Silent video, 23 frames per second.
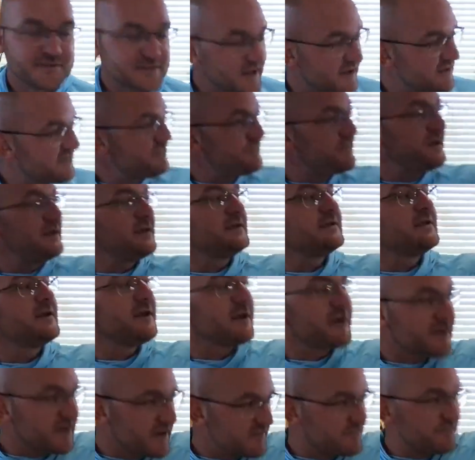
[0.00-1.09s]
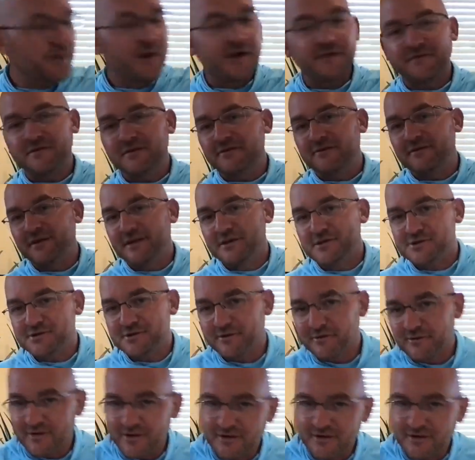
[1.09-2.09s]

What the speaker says: I've been here. I bought the t-shirt.